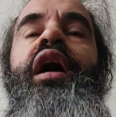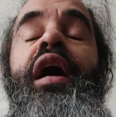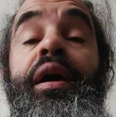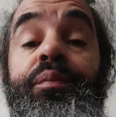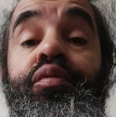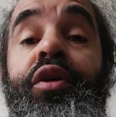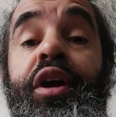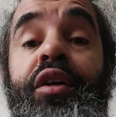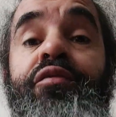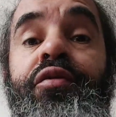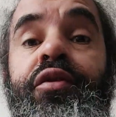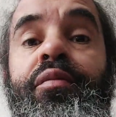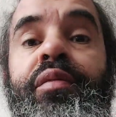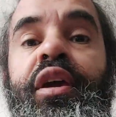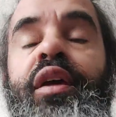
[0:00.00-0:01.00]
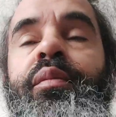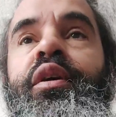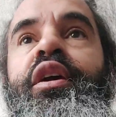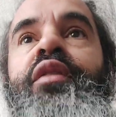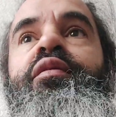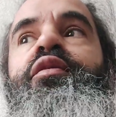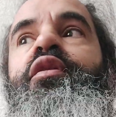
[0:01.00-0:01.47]
I prayed for the baby,
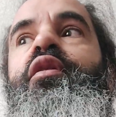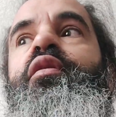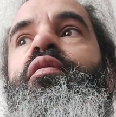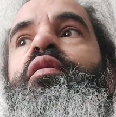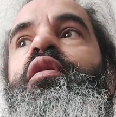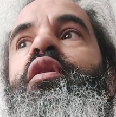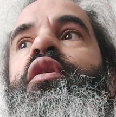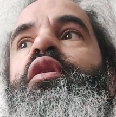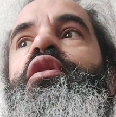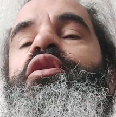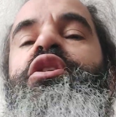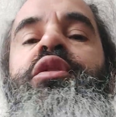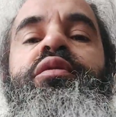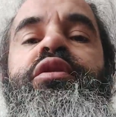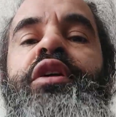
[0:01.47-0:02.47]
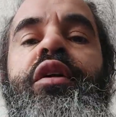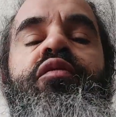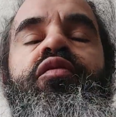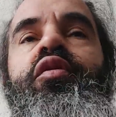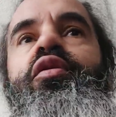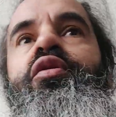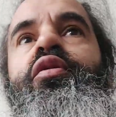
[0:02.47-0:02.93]
even though she was like
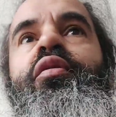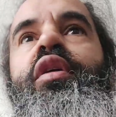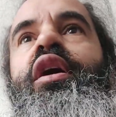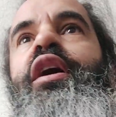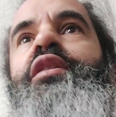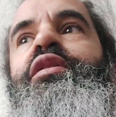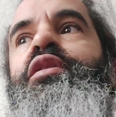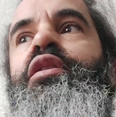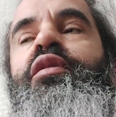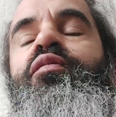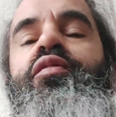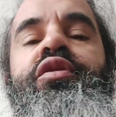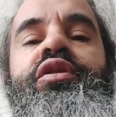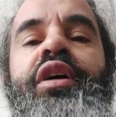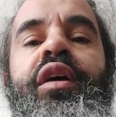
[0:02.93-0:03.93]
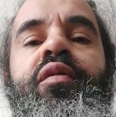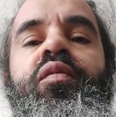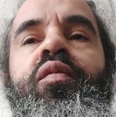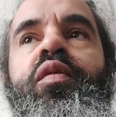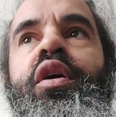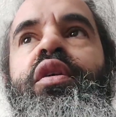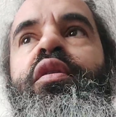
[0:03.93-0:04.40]
rolling her eyes and did, was like,
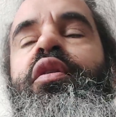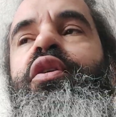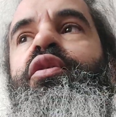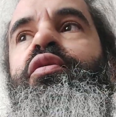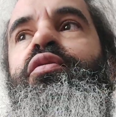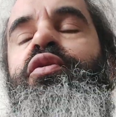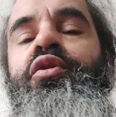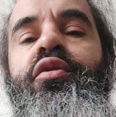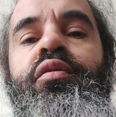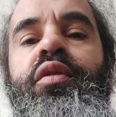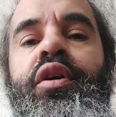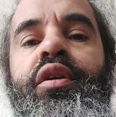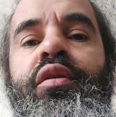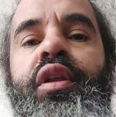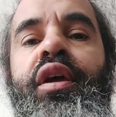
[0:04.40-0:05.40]
"What are you doing?